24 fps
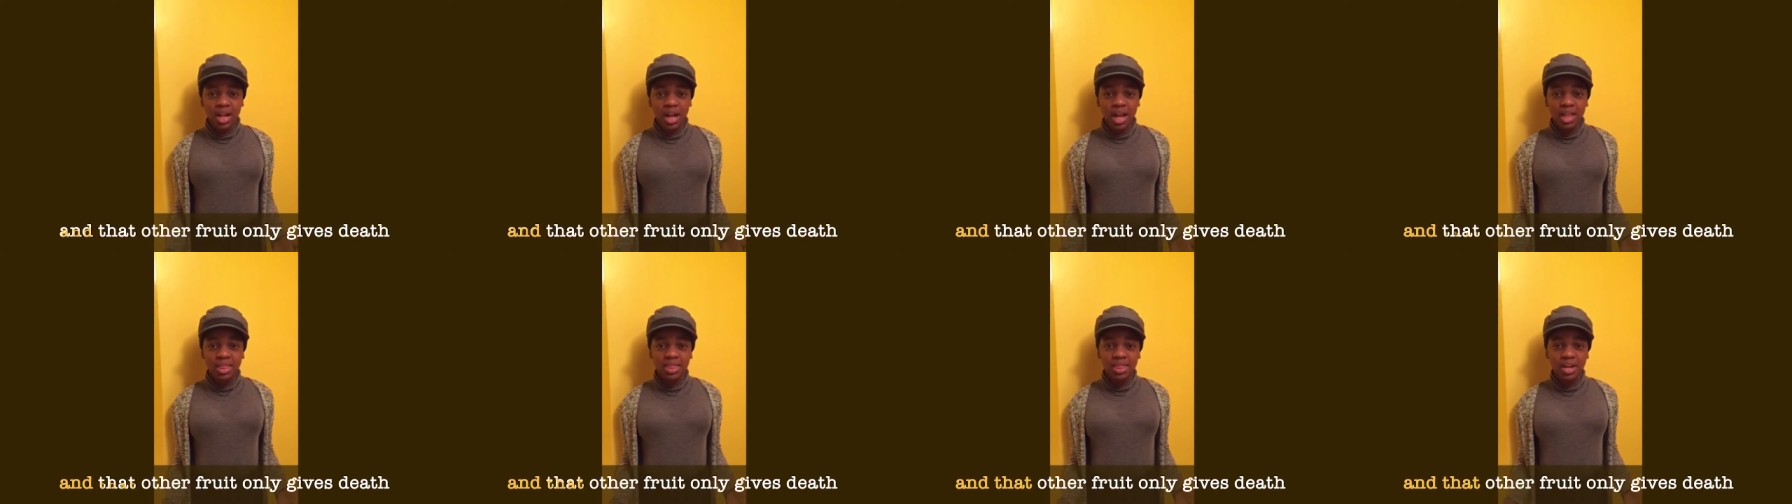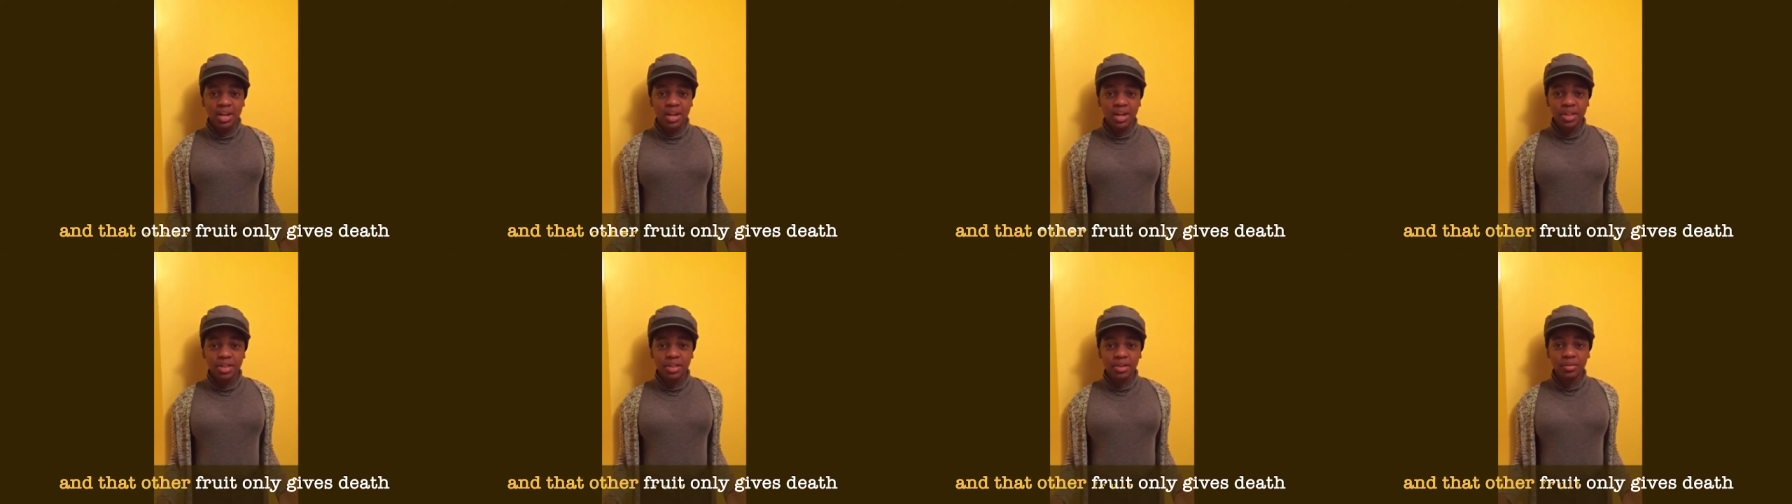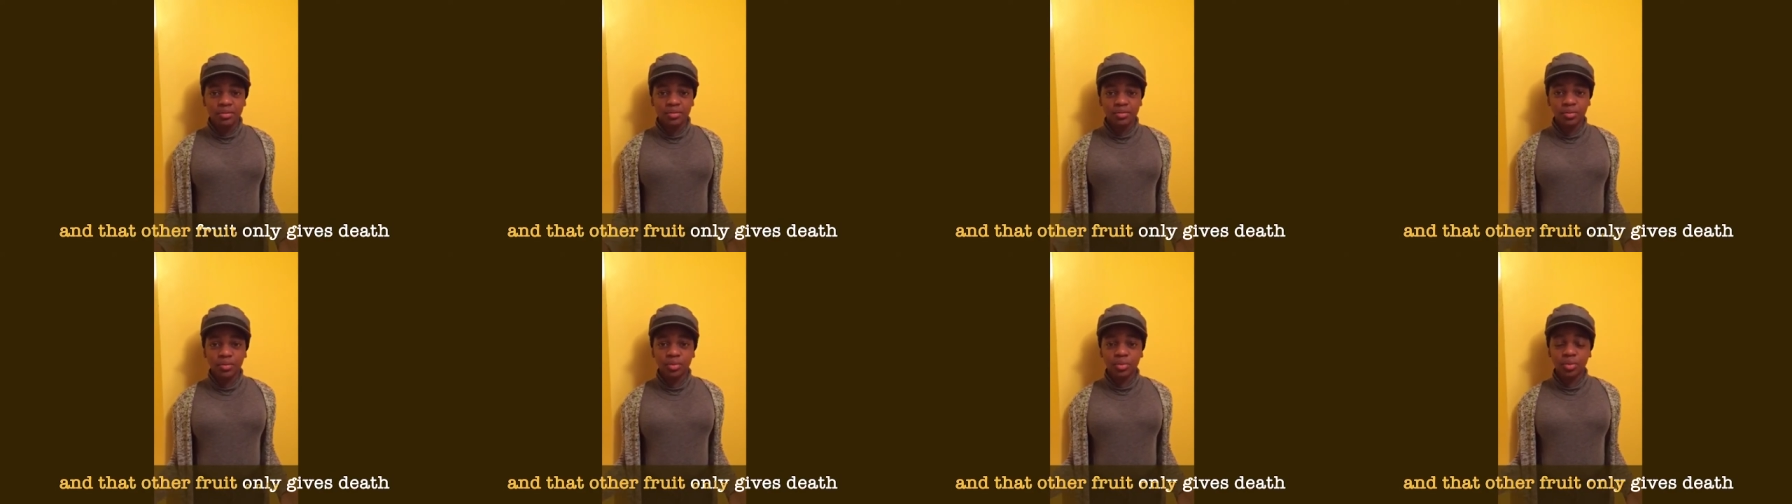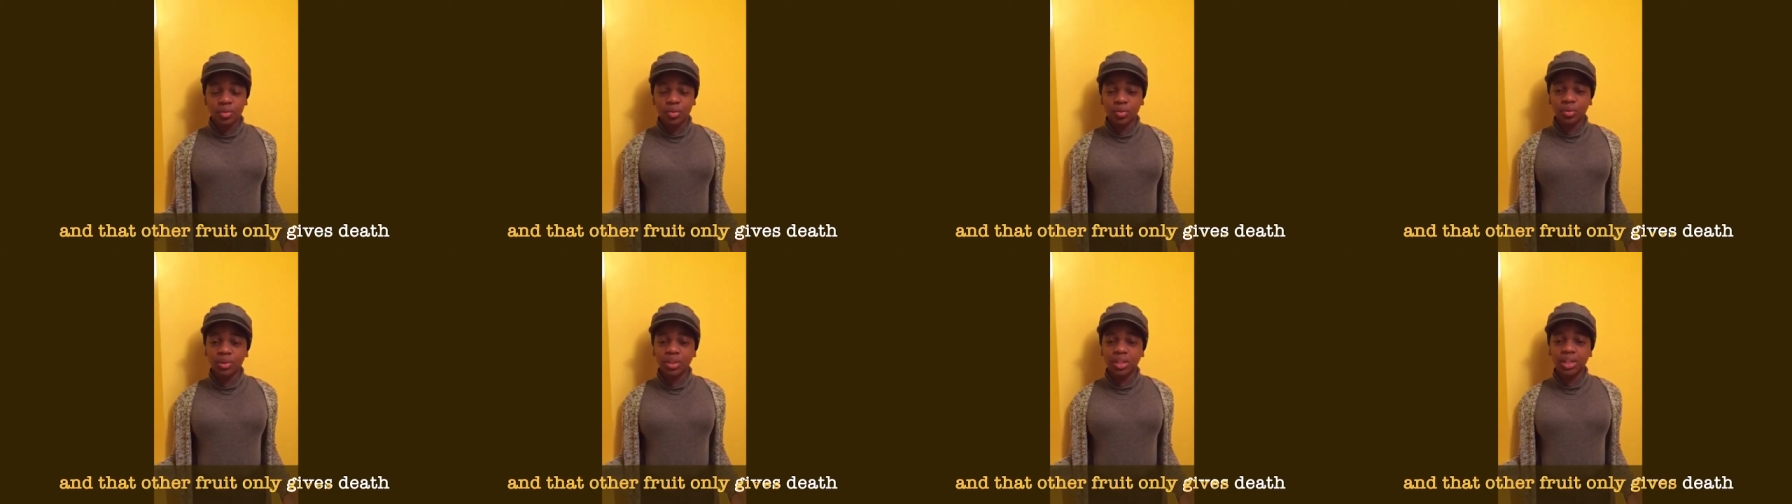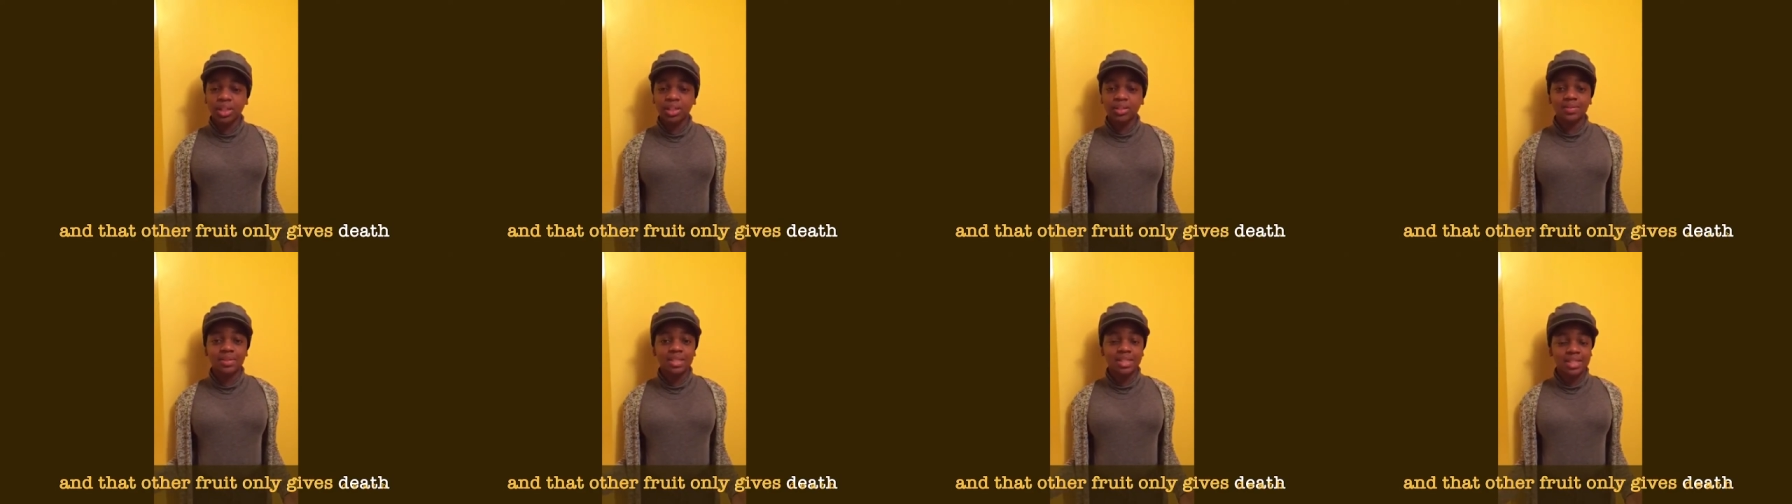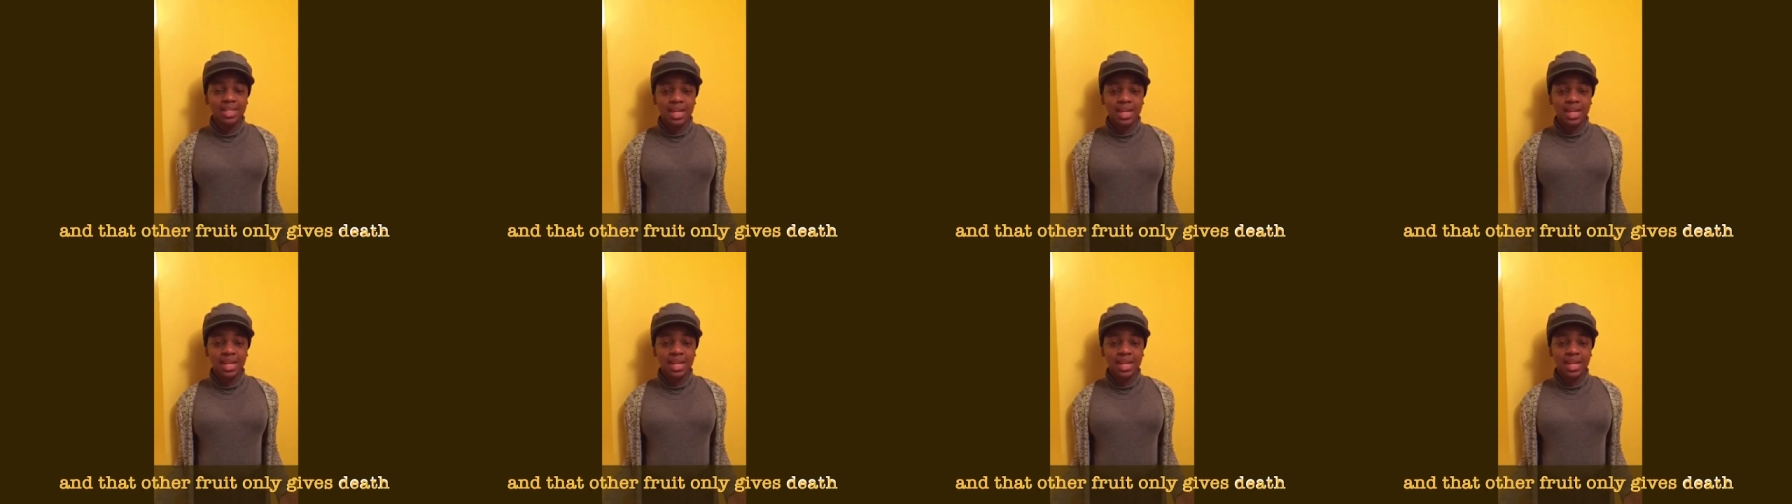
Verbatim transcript: and the other fruit only gives